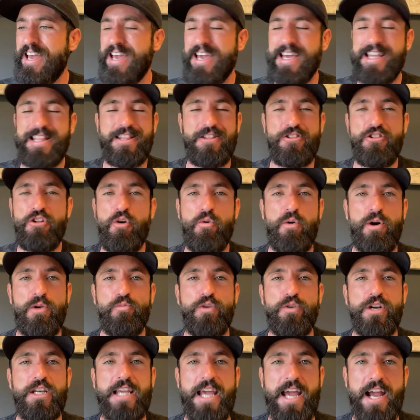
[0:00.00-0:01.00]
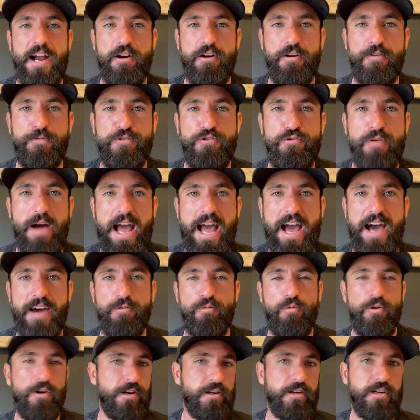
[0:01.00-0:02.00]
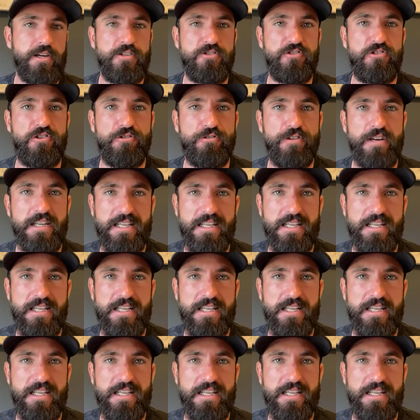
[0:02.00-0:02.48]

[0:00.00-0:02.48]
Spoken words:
and no one would care if you had one because they're